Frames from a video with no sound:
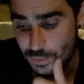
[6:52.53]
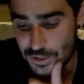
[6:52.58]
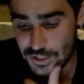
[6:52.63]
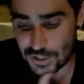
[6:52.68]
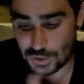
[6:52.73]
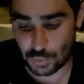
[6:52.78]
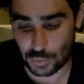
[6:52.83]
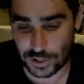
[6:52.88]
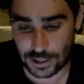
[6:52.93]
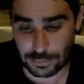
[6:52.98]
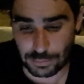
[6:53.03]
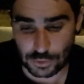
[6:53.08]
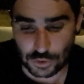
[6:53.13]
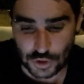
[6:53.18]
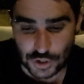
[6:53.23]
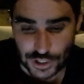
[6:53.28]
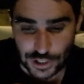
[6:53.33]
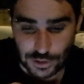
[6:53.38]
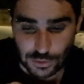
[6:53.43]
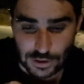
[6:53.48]
which is winnable.
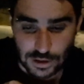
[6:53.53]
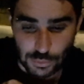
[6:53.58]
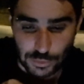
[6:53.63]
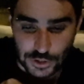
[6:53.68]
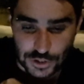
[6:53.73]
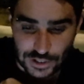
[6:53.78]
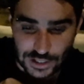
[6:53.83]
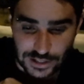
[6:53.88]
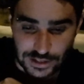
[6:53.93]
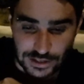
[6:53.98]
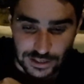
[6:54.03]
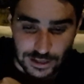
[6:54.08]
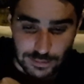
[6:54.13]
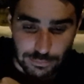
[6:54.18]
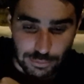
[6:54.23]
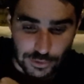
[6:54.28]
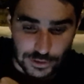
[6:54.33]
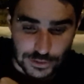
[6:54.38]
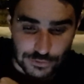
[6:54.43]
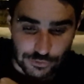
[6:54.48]
Genoa, which they can
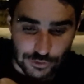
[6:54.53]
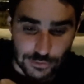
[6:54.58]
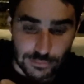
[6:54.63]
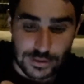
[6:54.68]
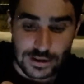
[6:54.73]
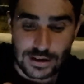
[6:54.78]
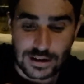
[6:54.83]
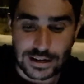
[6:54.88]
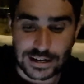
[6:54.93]
get points from.